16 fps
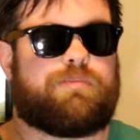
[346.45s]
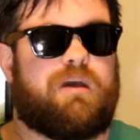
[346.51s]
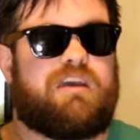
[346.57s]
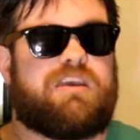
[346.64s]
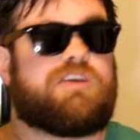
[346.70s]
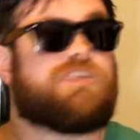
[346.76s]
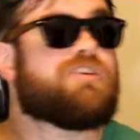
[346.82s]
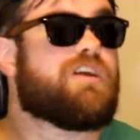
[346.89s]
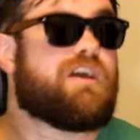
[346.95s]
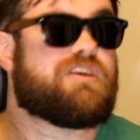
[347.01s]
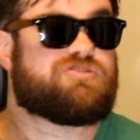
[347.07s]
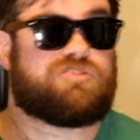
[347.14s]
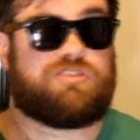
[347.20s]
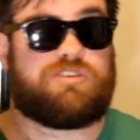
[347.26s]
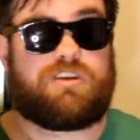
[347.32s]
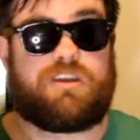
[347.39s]
by
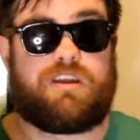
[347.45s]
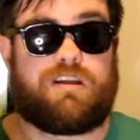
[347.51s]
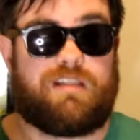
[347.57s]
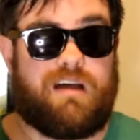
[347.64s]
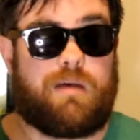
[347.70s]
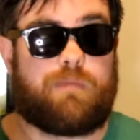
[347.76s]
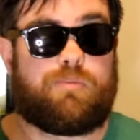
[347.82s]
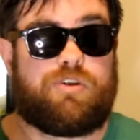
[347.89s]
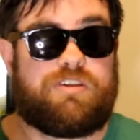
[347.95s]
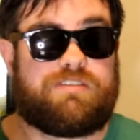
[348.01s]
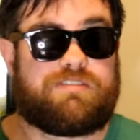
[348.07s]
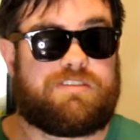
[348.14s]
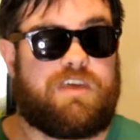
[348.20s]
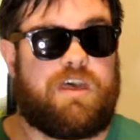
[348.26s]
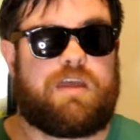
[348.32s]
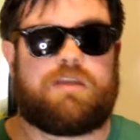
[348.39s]
international conglomerates
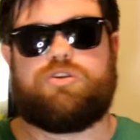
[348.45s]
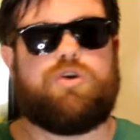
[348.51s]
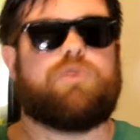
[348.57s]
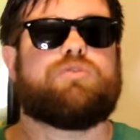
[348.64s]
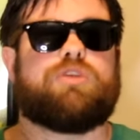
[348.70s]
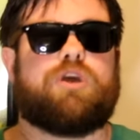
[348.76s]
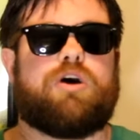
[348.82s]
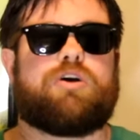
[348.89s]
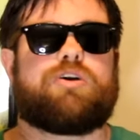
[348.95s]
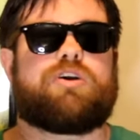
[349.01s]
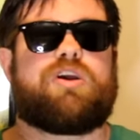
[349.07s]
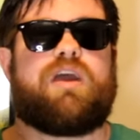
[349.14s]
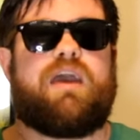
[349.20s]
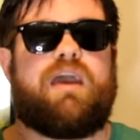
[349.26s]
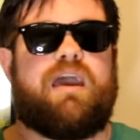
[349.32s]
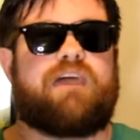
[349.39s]
that no
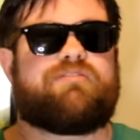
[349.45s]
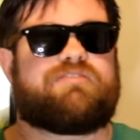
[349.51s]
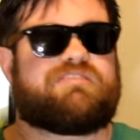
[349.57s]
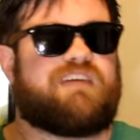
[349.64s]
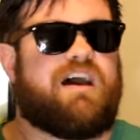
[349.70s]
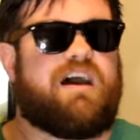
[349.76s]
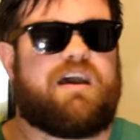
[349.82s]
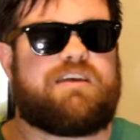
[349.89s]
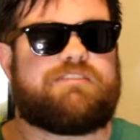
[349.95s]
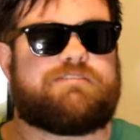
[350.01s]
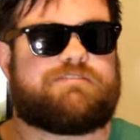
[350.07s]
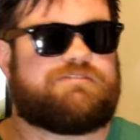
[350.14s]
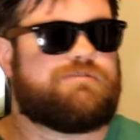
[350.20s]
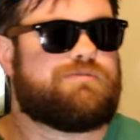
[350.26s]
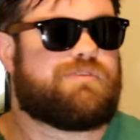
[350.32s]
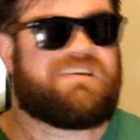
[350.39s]
longer have ties
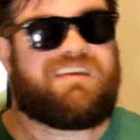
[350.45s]
to